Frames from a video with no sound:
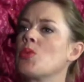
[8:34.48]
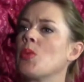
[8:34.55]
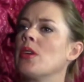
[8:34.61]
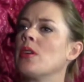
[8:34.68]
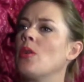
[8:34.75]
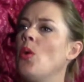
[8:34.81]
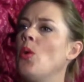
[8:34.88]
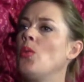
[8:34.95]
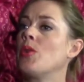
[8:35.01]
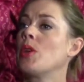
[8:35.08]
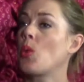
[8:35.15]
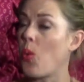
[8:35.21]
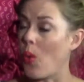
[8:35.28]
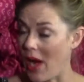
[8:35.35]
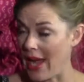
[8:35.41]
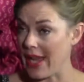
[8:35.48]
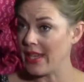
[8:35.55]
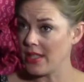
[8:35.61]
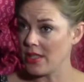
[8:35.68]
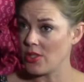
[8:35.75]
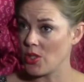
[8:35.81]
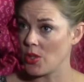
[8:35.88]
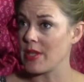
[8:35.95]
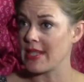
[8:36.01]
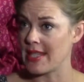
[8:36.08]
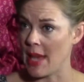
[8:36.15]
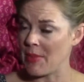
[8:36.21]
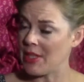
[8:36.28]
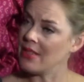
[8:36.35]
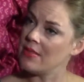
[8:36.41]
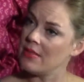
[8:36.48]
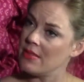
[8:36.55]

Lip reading: we're all required to examine?